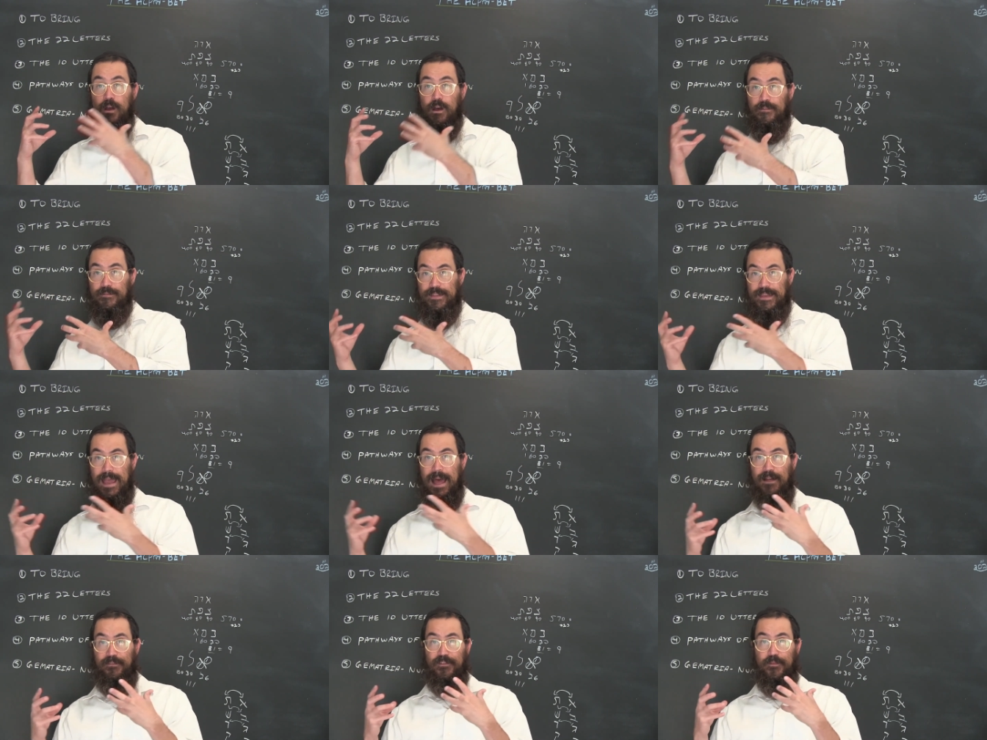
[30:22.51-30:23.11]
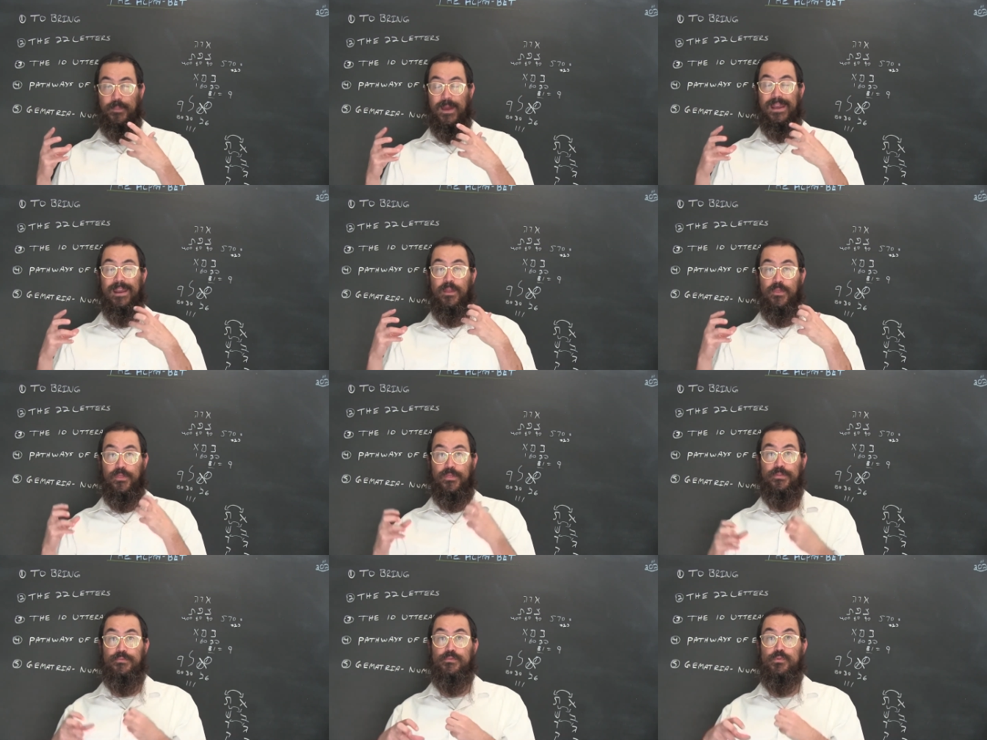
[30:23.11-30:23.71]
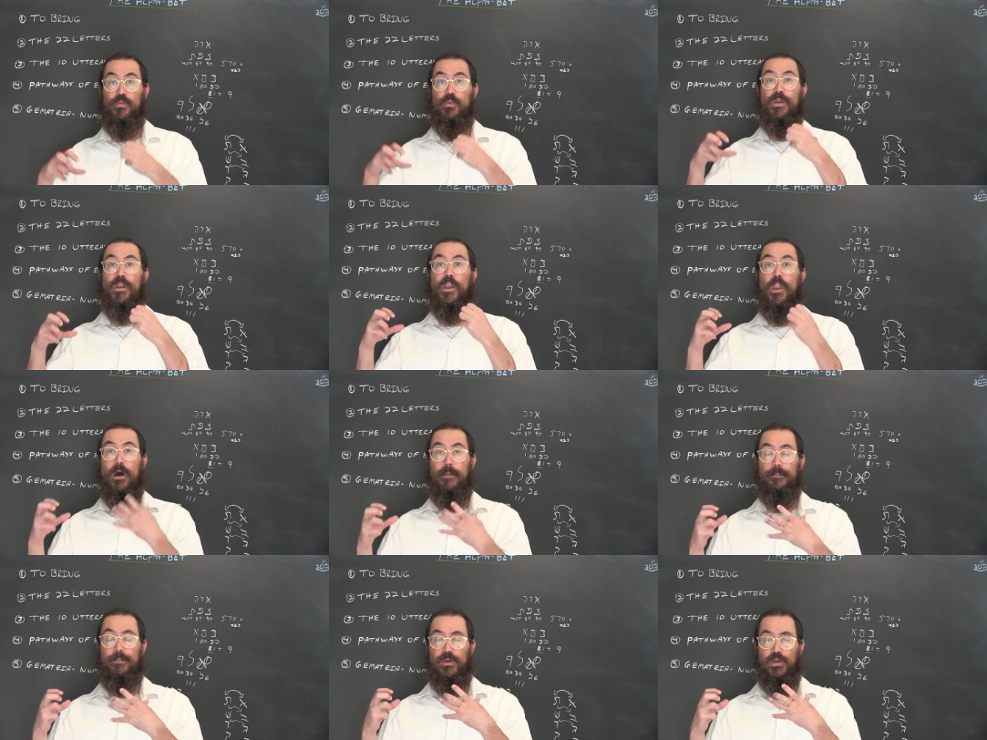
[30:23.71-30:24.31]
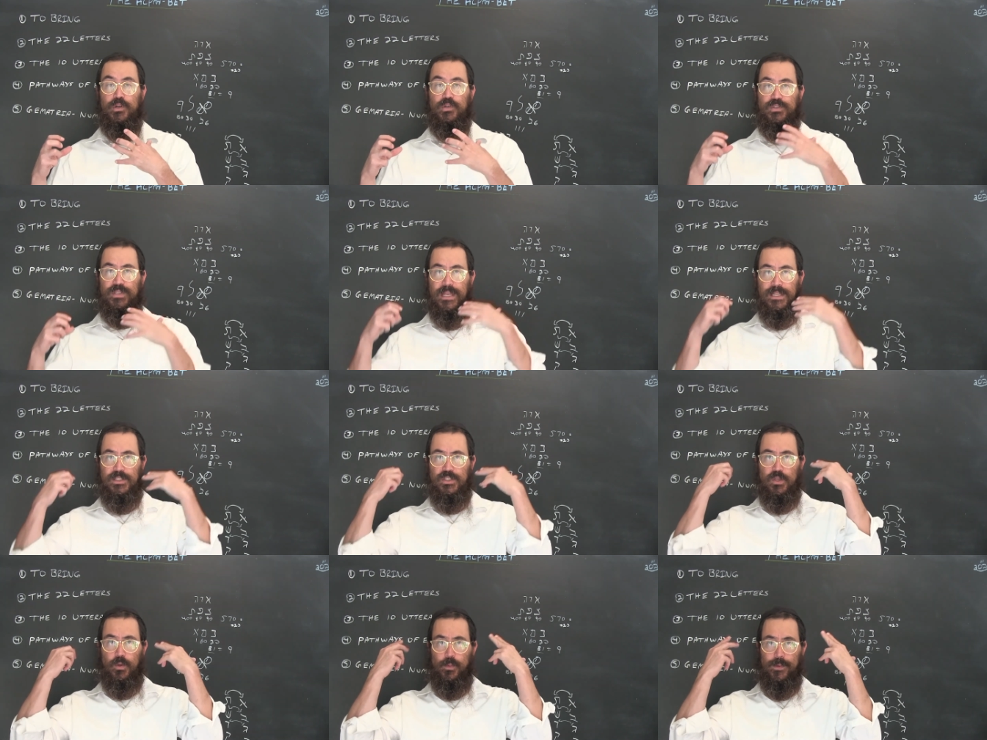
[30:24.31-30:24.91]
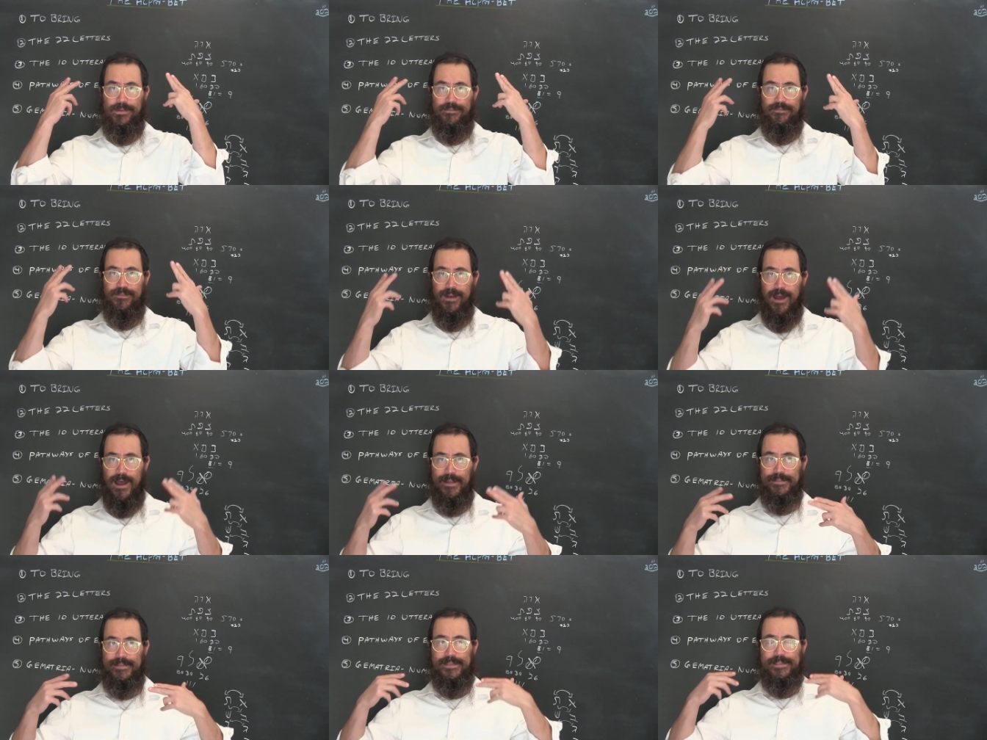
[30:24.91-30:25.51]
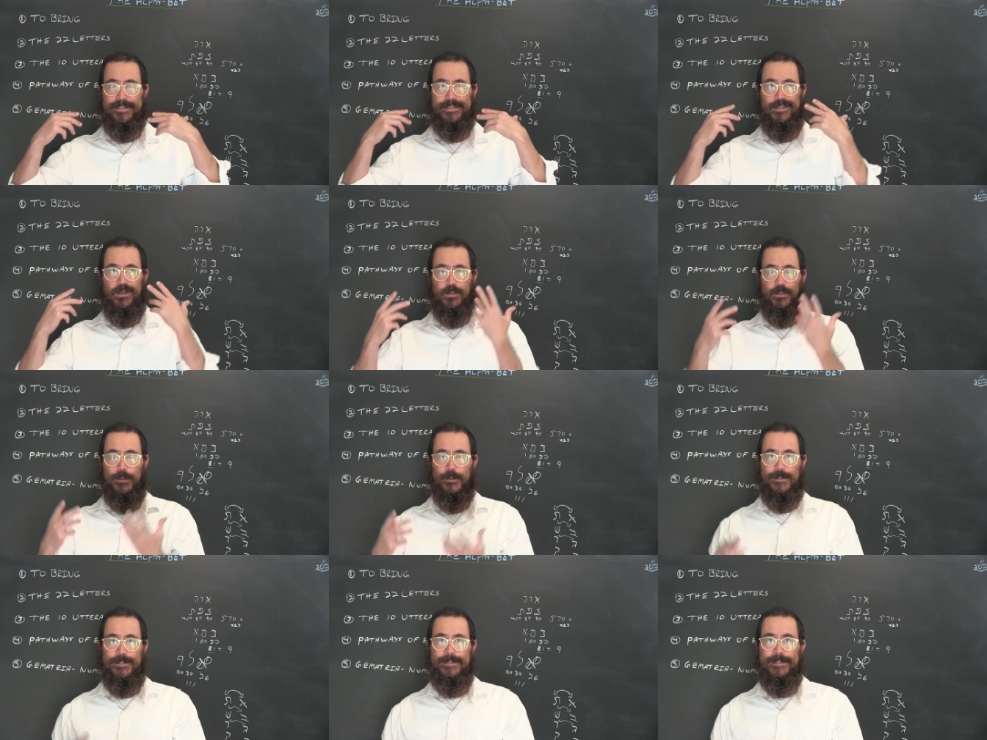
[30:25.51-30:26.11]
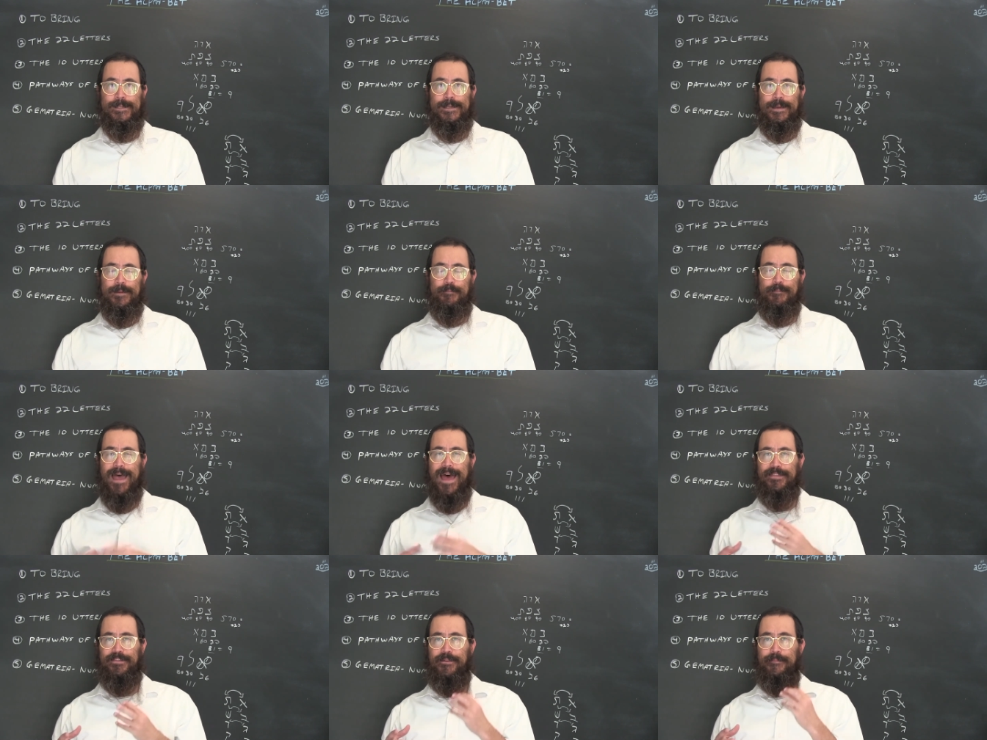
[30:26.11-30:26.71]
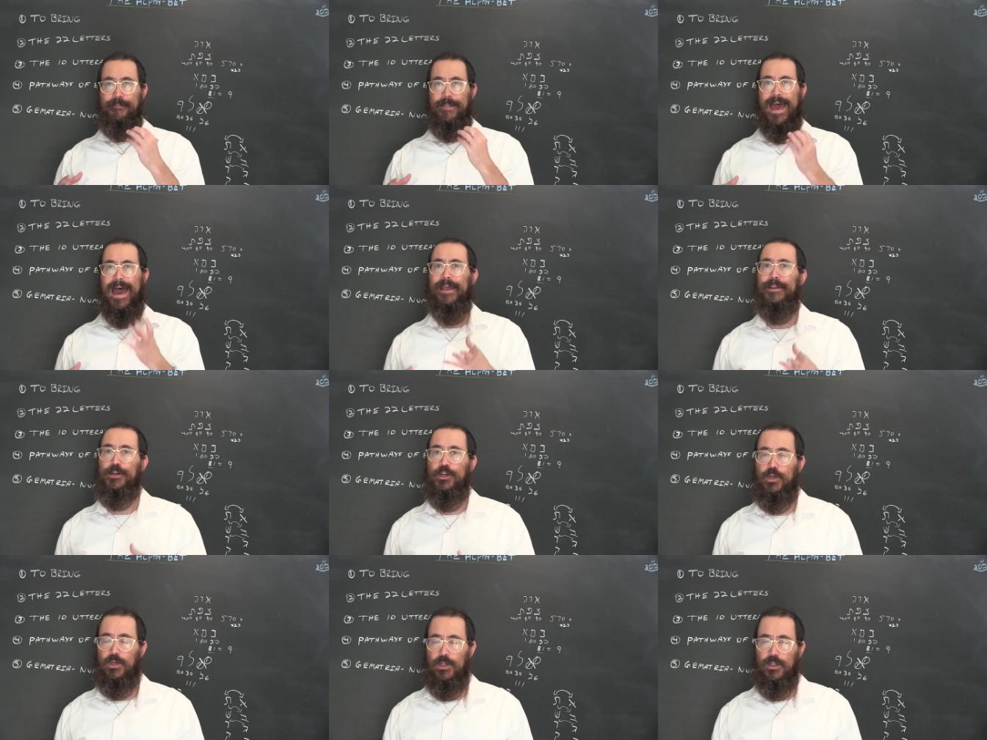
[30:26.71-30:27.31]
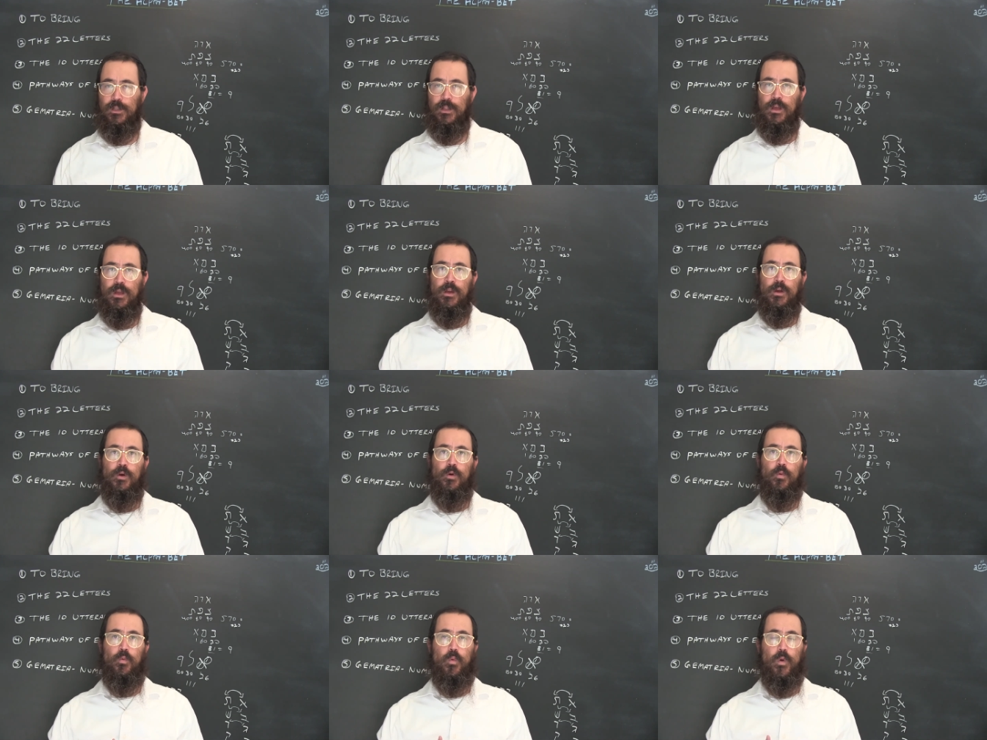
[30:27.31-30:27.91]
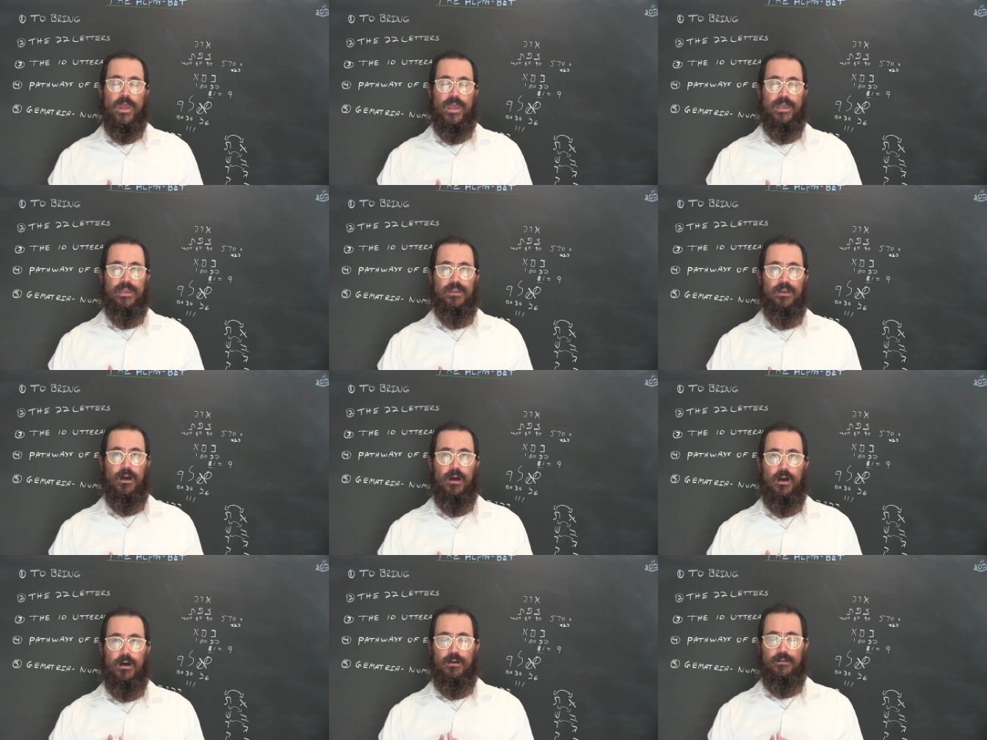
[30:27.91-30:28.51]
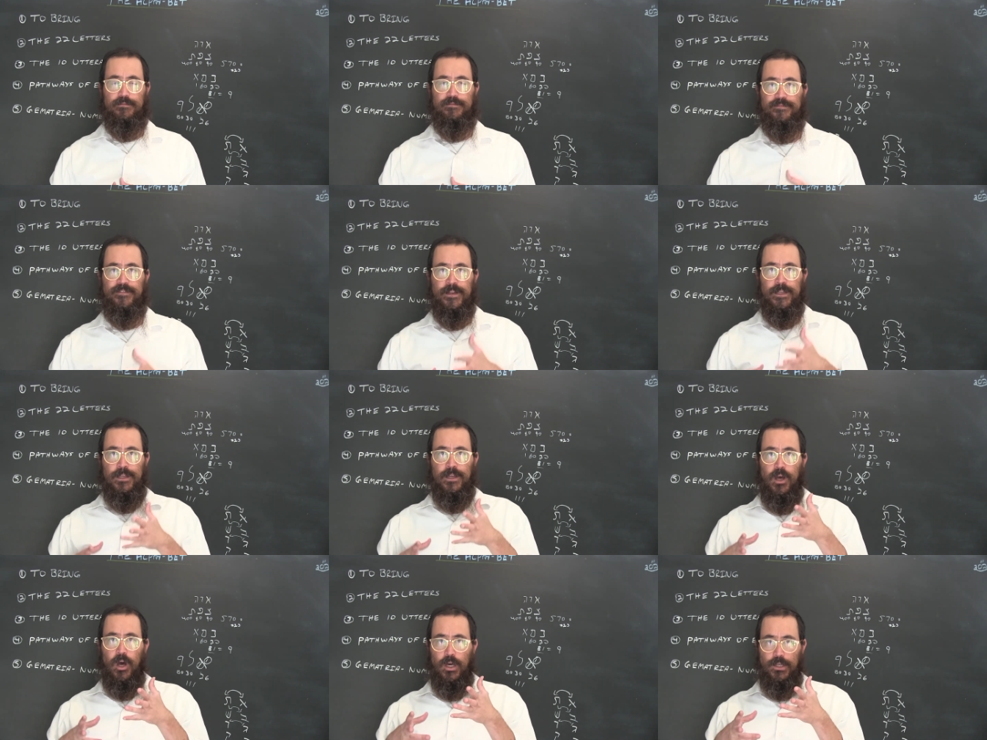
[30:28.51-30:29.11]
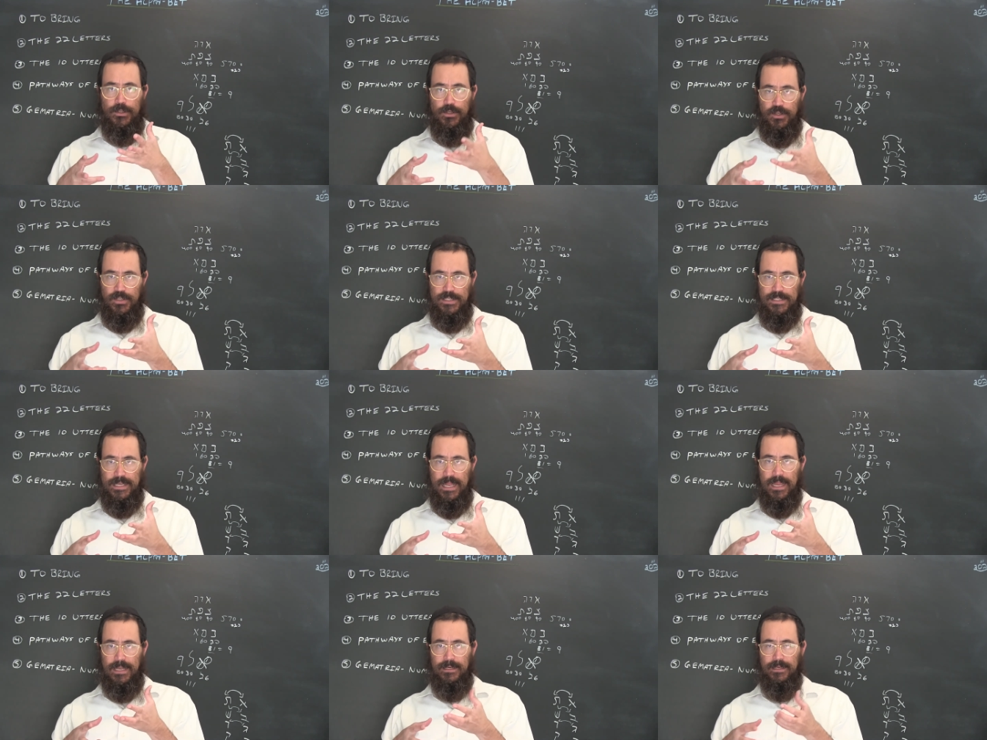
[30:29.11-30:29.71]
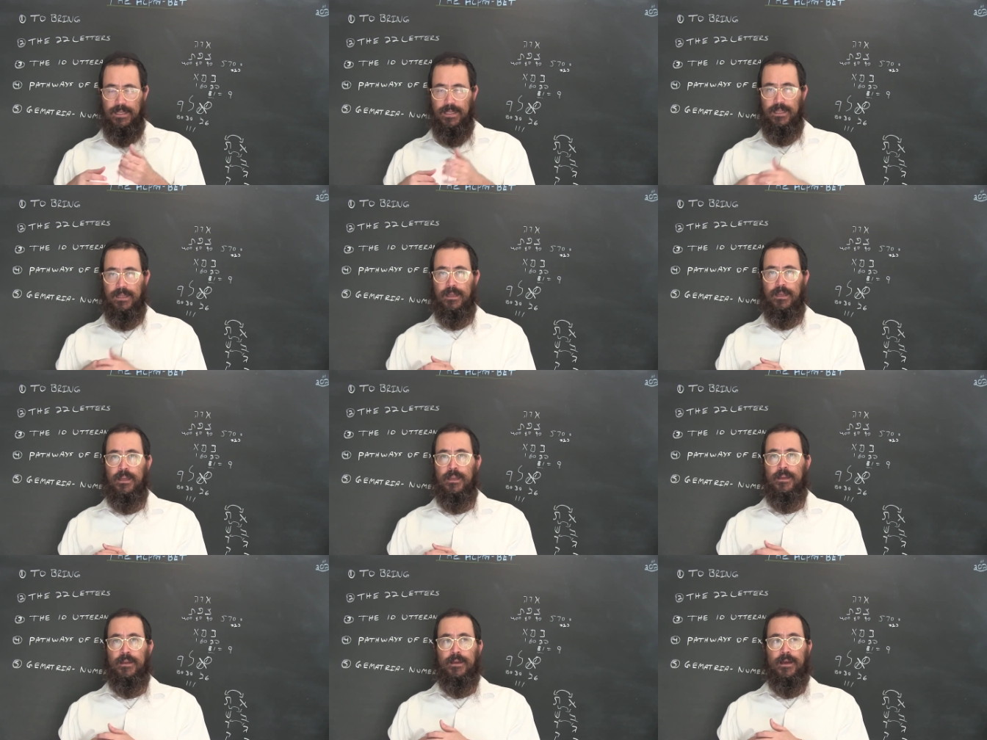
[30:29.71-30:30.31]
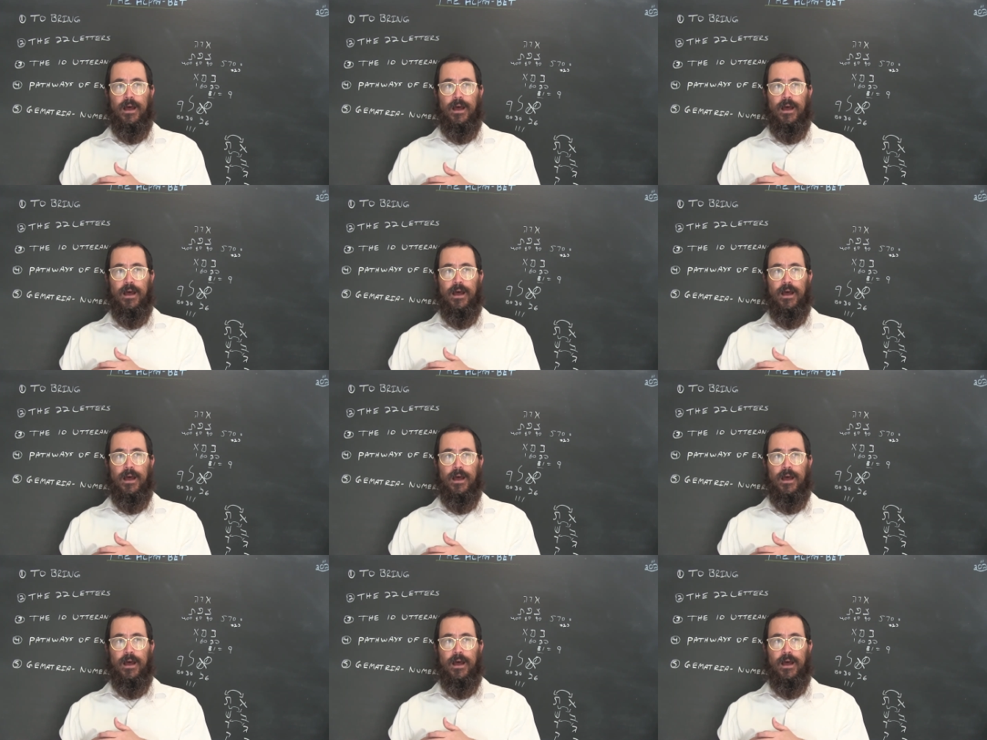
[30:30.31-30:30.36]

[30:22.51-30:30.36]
of the alphabet and through numbers and so we've got this almost mathematical way of understanding